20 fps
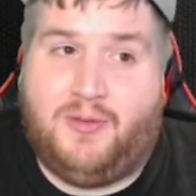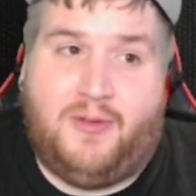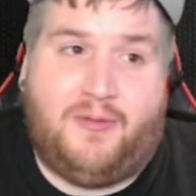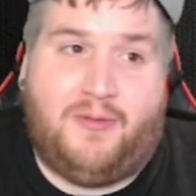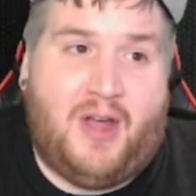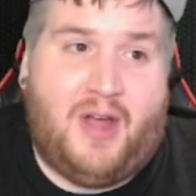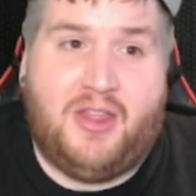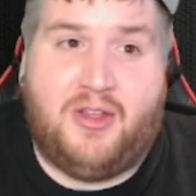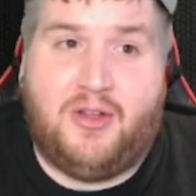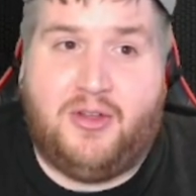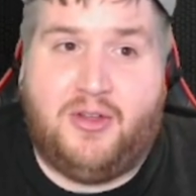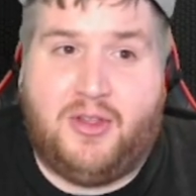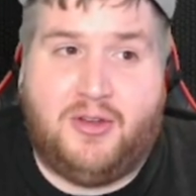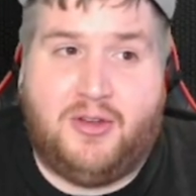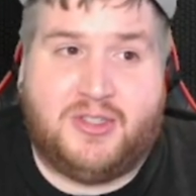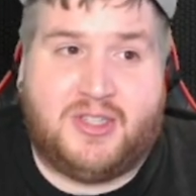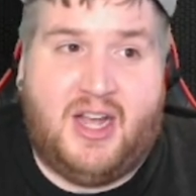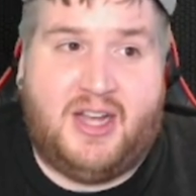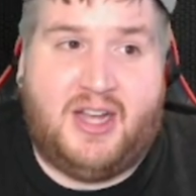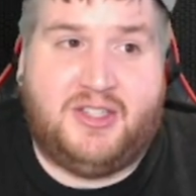if either of
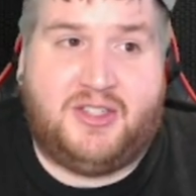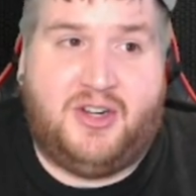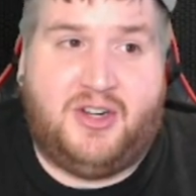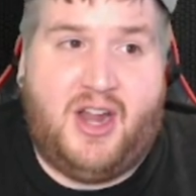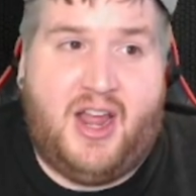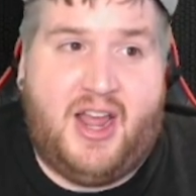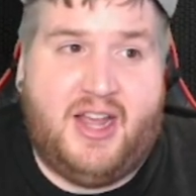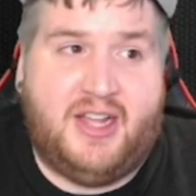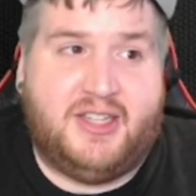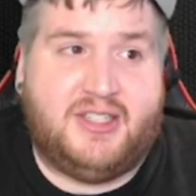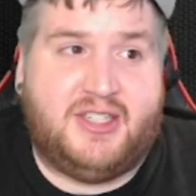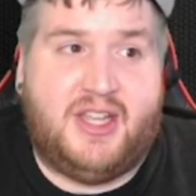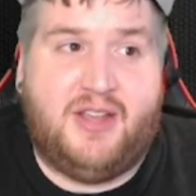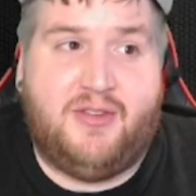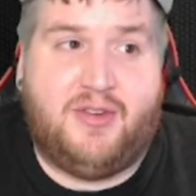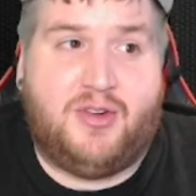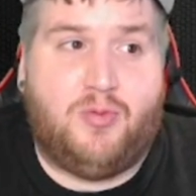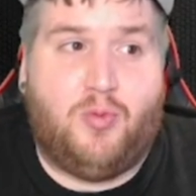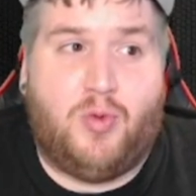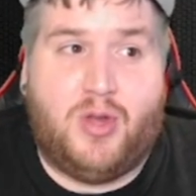those guys are in your hands,
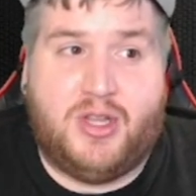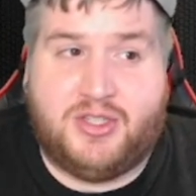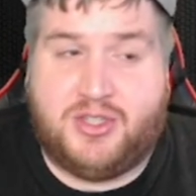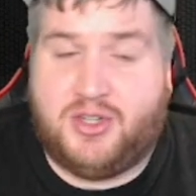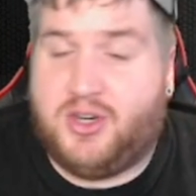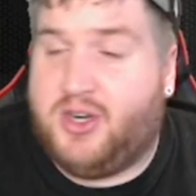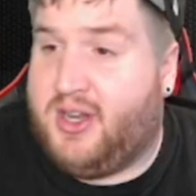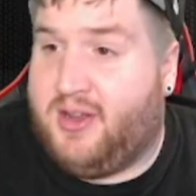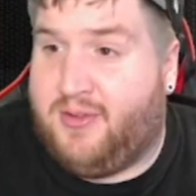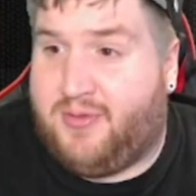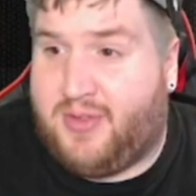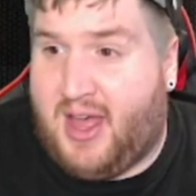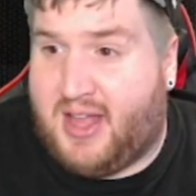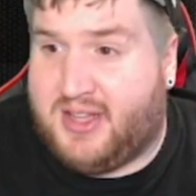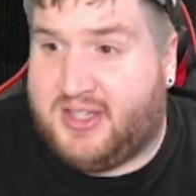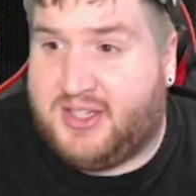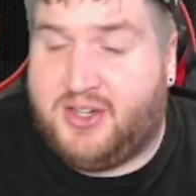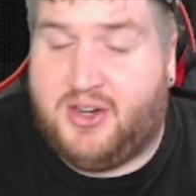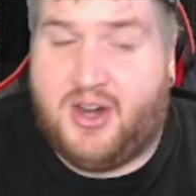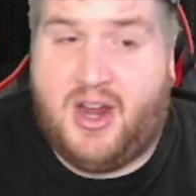even Wizard if
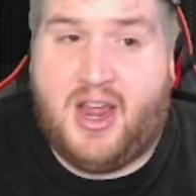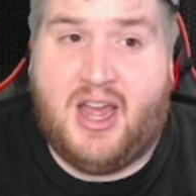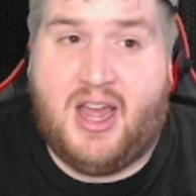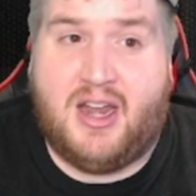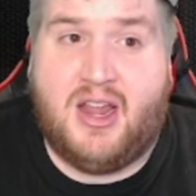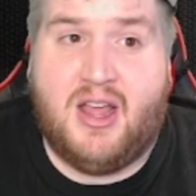that's in your hand,